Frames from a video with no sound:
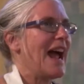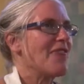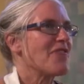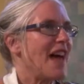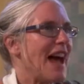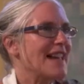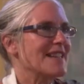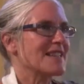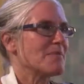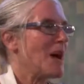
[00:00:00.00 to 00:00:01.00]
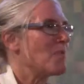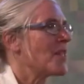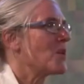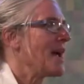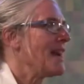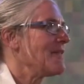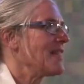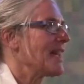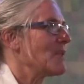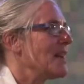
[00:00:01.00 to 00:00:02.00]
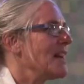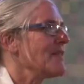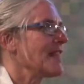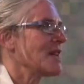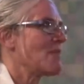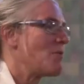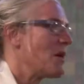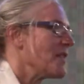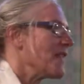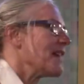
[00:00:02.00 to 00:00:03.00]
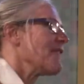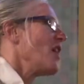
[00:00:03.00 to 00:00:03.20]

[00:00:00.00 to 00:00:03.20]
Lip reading: And that is the map that we're living in. We're living in a map where we think if